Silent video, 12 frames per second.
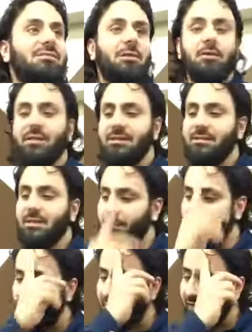You know, that's the
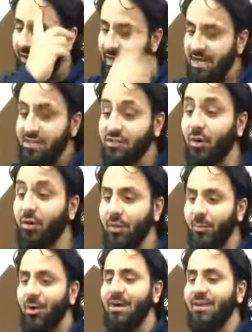important thing. So the
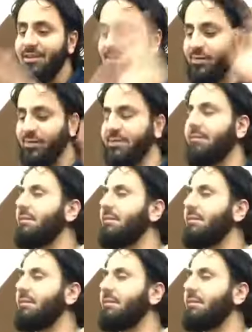point here is there was